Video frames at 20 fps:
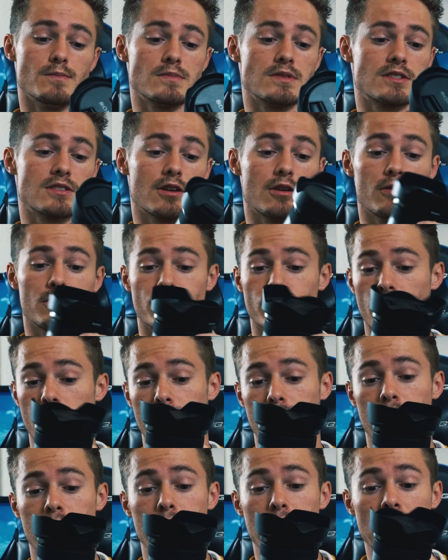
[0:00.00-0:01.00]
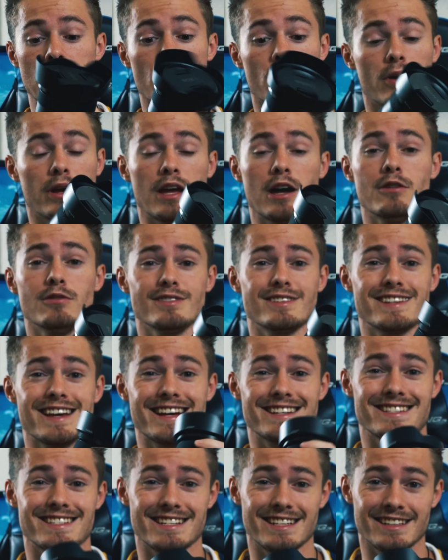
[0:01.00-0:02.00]
So I'm going to be going out
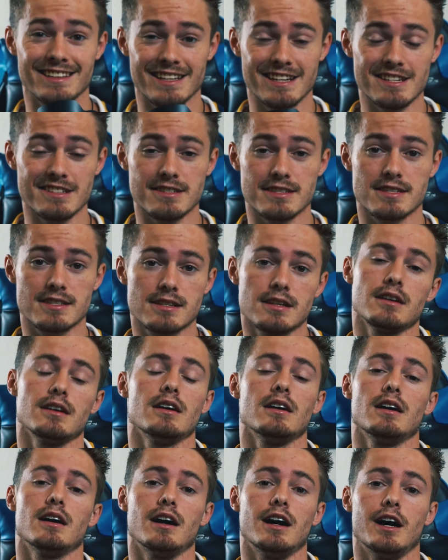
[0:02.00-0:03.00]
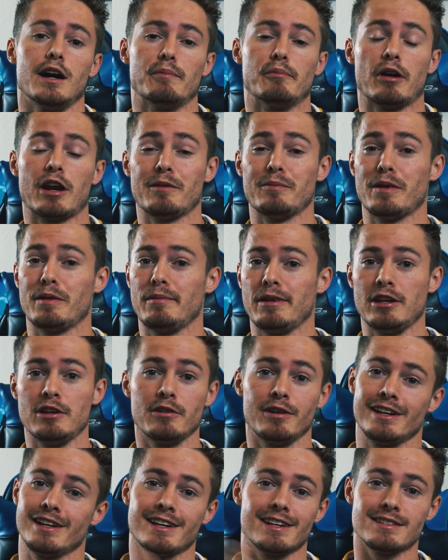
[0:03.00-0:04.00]
testing this. What I'm going to be
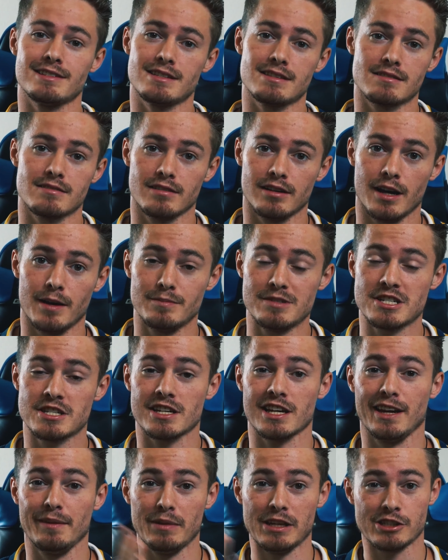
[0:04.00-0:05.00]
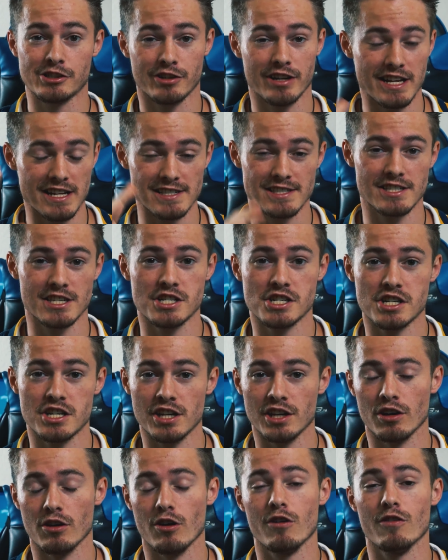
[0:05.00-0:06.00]
doing is I'm just going to be
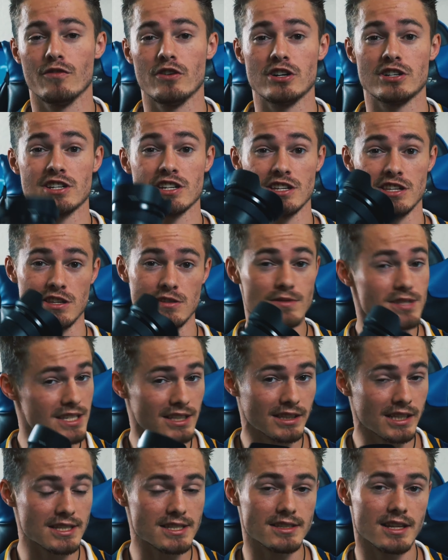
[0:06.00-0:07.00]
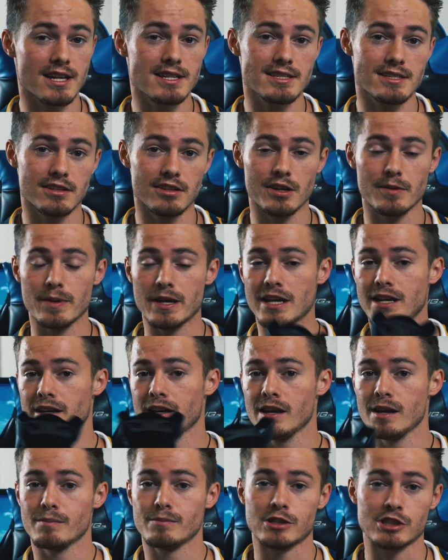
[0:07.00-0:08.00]
transitioning over to using this lens a little bit.
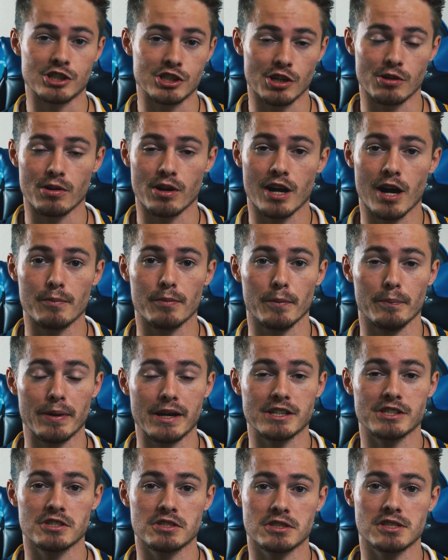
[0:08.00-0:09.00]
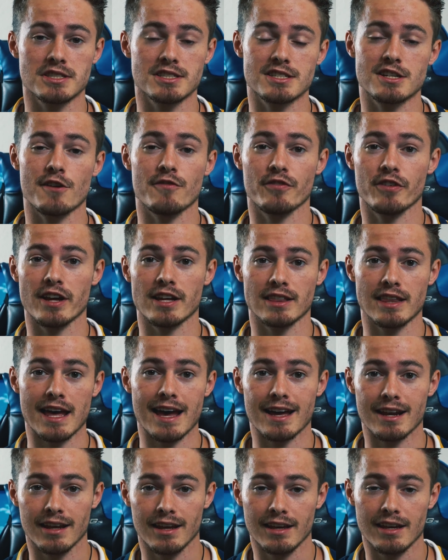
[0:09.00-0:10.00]
I'm going to show a couple pictures and stuff like
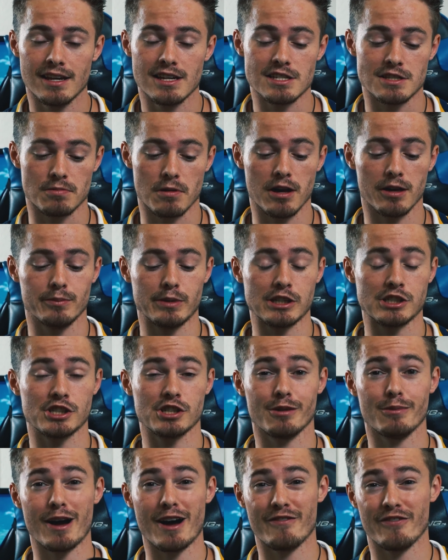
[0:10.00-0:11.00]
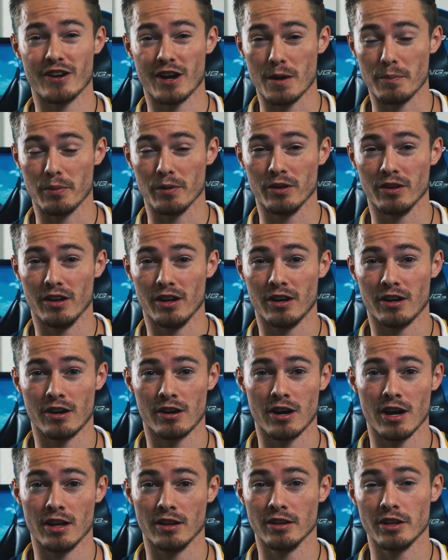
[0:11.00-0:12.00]
that. As well, I'm going to show off
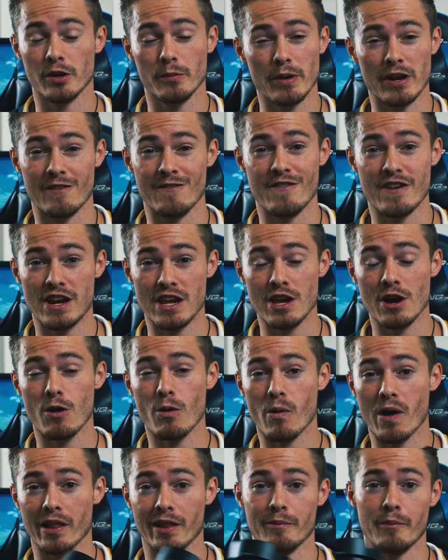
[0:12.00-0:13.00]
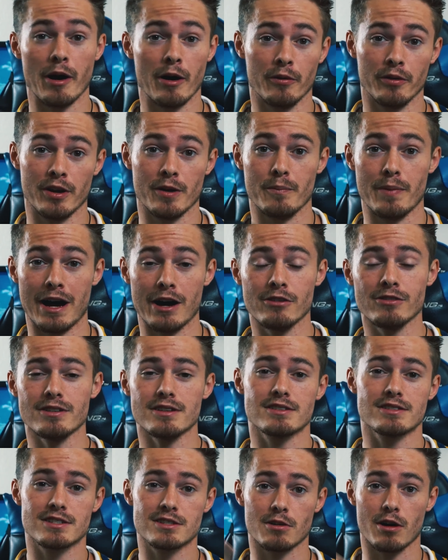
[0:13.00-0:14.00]
a little bit of video while I'm out and
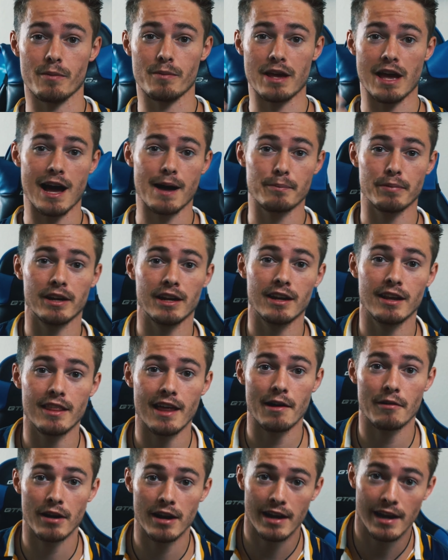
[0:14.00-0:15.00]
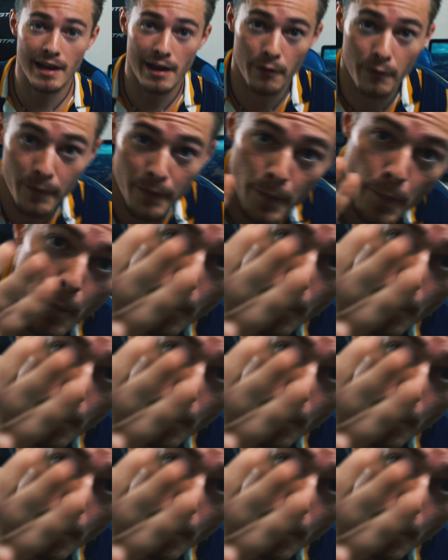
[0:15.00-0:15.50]
about. So I'll be hopping into that right now.